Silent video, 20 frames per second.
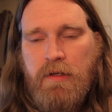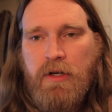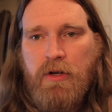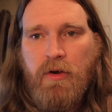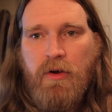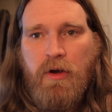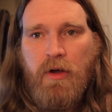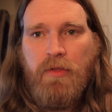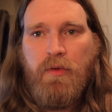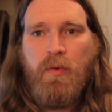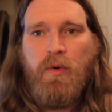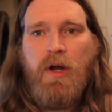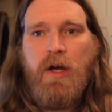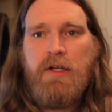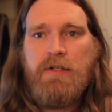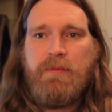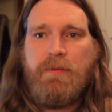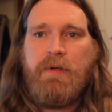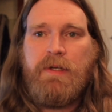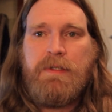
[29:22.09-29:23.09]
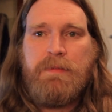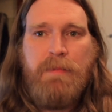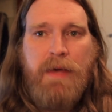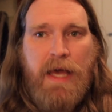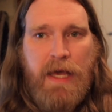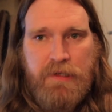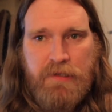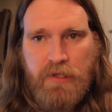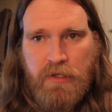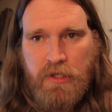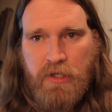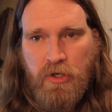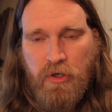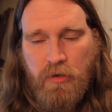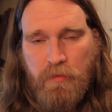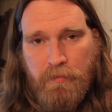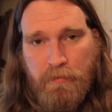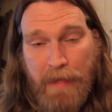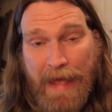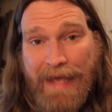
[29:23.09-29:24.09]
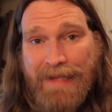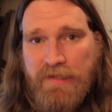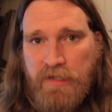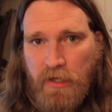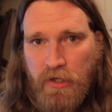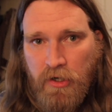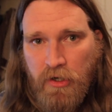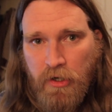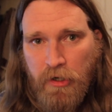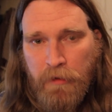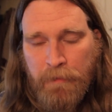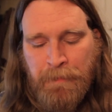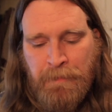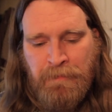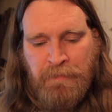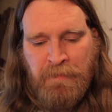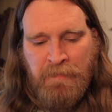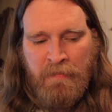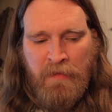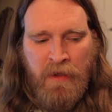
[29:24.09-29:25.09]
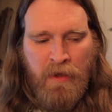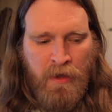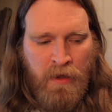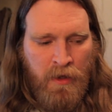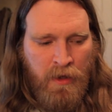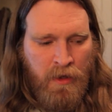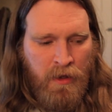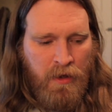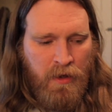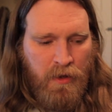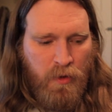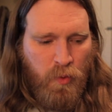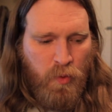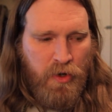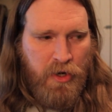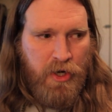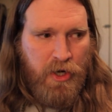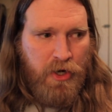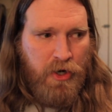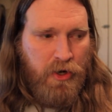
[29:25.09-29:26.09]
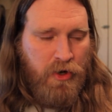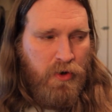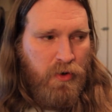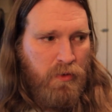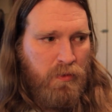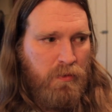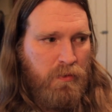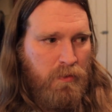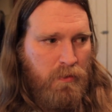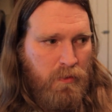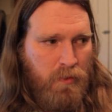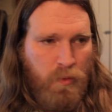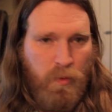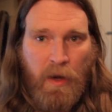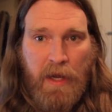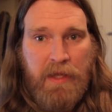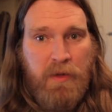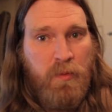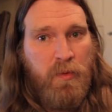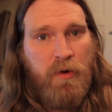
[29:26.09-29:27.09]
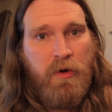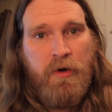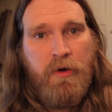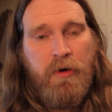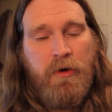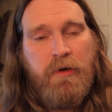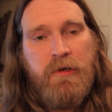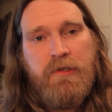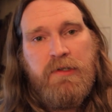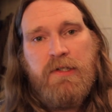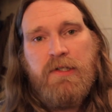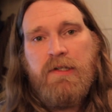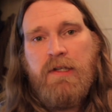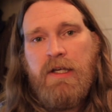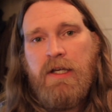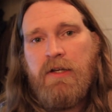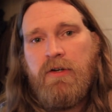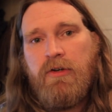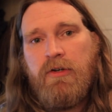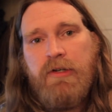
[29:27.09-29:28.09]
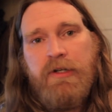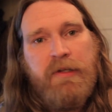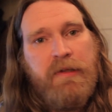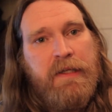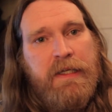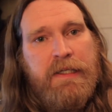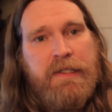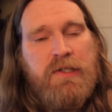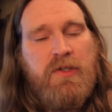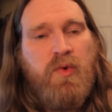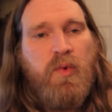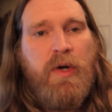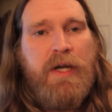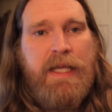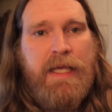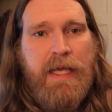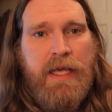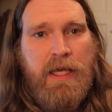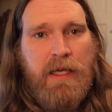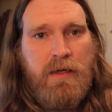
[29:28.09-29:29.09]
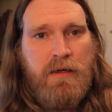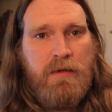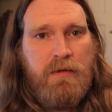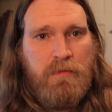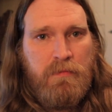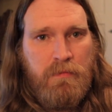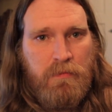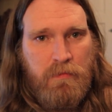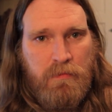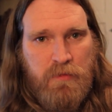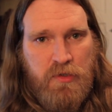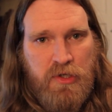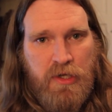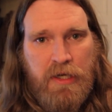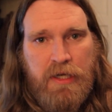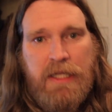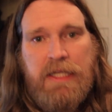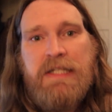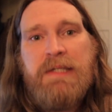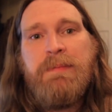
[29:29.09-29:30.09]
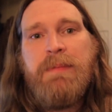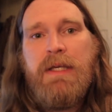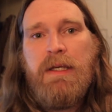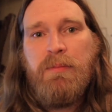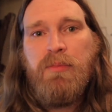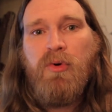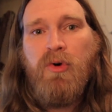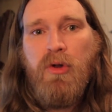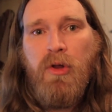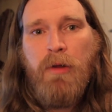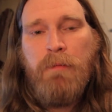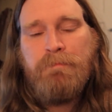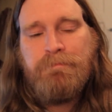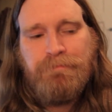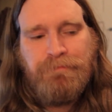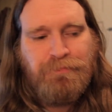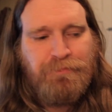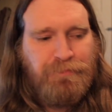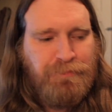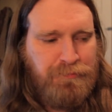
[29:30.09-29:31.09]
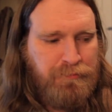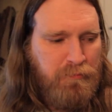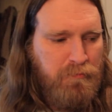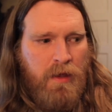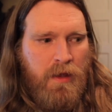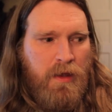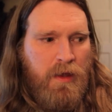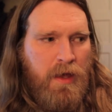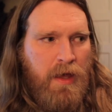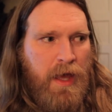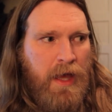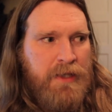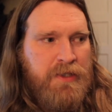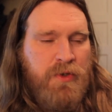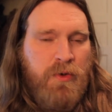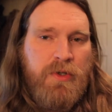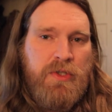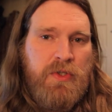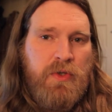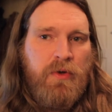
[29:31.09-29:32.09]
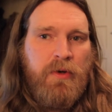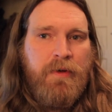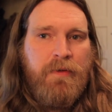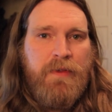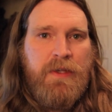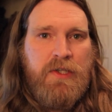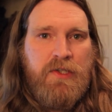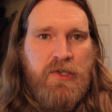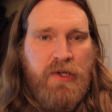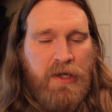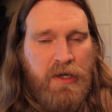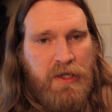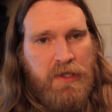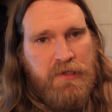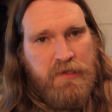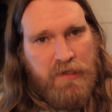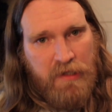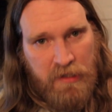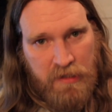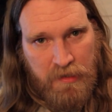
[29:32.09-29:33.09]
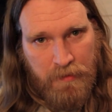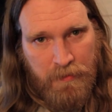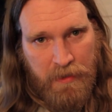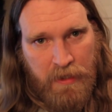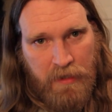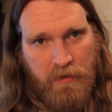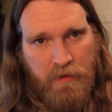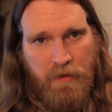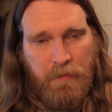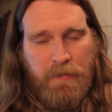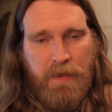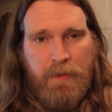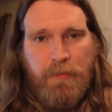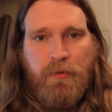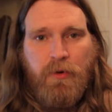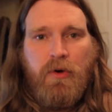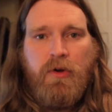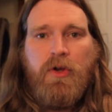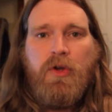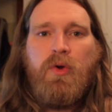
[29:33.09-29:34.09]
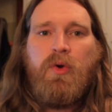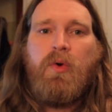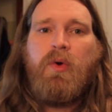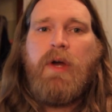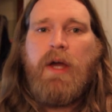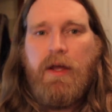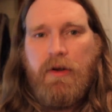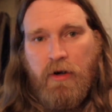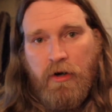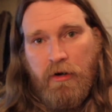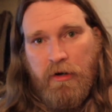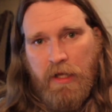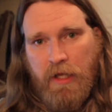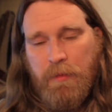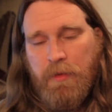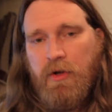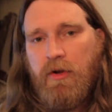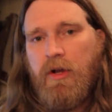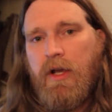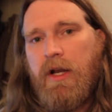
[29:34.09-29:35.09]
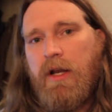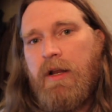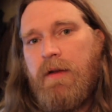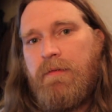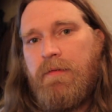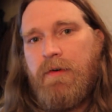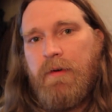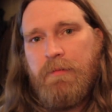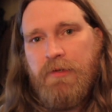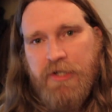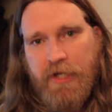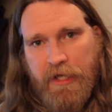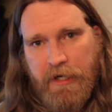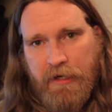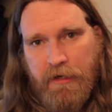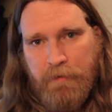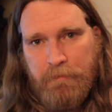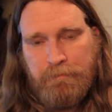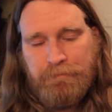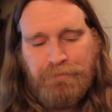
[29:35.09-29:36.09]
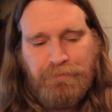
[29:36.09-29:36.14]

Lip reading: called the Rock Springs Massacre, where white workers killed at least 28 Chinese people. As a result of this Chinese sentiment, the people who had already immigrated from China